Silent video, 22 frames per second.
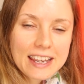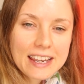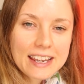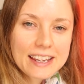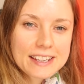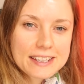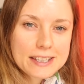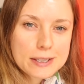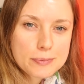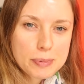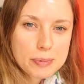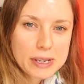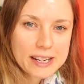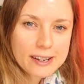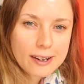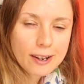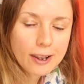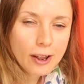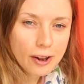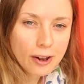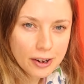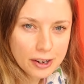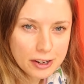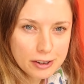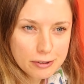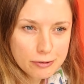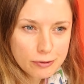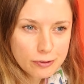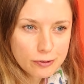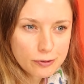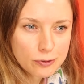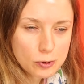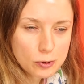It's been live
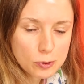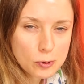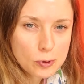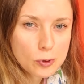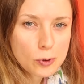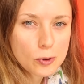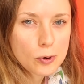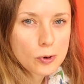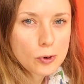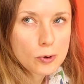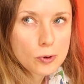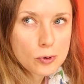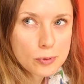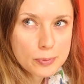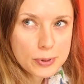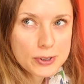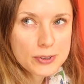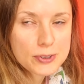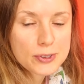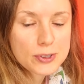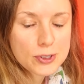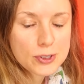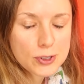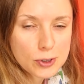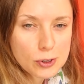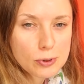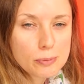for almost 2